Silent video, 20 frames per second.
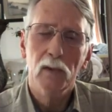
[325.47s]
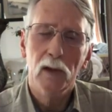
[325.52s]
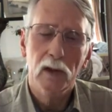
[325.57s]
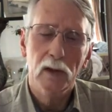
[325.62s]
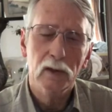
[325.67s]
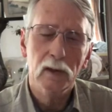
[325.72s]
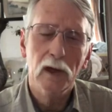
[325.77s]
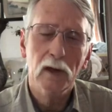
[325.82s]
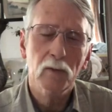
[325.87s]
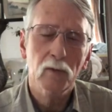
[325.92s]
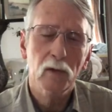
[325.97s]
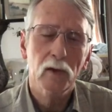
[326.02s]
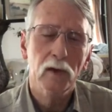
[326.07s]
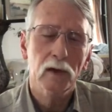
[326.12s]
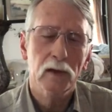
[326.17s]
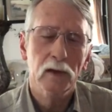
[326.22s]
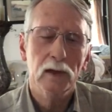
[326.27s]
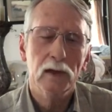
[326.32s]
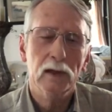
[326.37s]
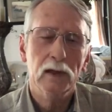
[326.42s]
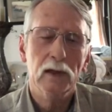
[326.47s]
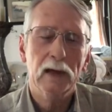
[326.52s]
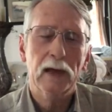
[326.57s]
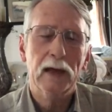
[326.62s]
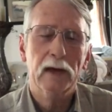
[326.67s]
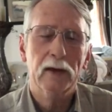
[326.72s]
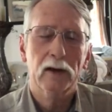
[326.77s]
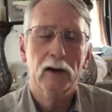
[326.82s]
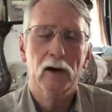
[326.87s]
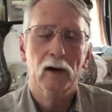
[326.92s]
and they were in
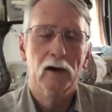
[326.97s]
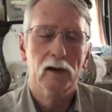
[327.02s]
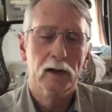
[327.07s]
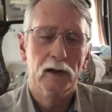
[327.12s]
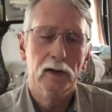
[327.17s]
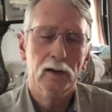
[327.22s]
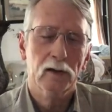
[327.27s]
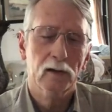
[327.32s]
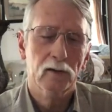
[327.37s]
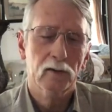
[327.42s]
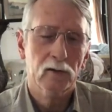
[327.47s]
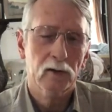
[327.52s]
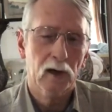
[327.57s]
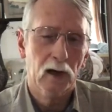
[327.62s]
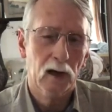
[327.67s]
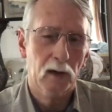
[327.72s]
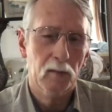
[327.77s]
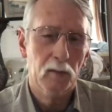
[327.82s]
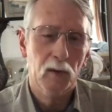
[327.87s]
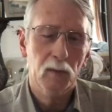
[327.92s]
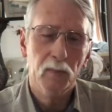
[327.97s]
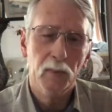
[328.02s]
Antioch at this time.